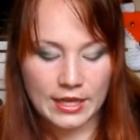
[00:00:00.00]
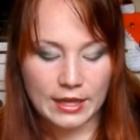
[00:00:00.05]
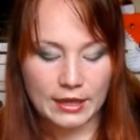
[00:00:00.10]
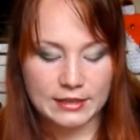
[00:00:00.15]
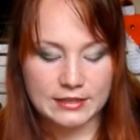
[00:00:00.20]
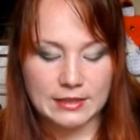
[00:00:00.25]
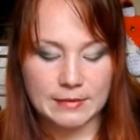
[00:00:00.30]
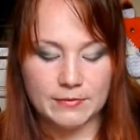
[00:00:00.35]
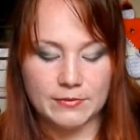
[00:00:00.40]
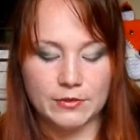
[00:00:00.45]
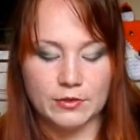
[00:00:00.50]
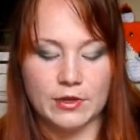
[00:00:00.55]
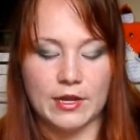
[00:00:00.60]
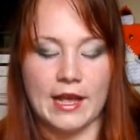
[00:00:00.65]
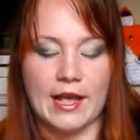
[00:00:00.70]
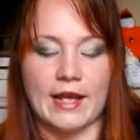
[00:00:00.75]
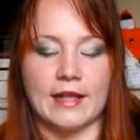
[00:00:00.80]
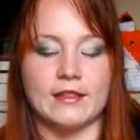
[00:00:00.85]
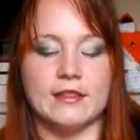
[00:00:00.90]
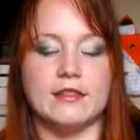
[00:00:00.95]
except for
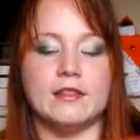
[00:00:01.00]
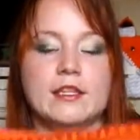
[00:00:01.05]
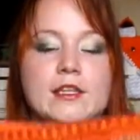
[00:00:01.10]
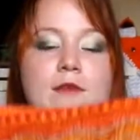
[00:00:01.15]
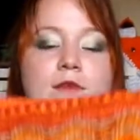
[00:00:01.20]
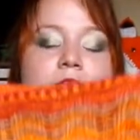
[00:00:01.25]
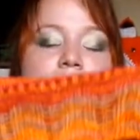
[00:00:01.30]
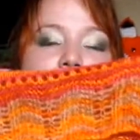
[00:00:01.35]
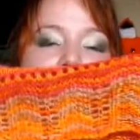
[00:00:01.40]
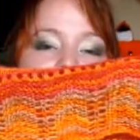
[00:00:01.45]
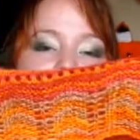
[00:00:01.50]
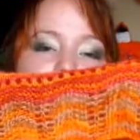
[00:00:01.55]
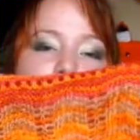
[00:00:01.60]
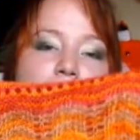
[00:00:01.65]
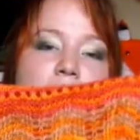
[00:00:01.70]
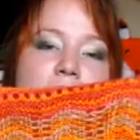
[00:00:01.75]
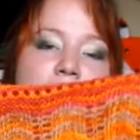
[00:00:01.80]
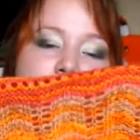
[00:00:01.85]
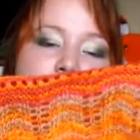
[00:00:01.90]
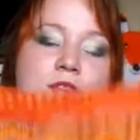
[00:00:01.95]
at the very
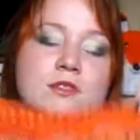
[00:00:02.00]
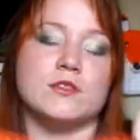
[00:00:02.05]
bottom.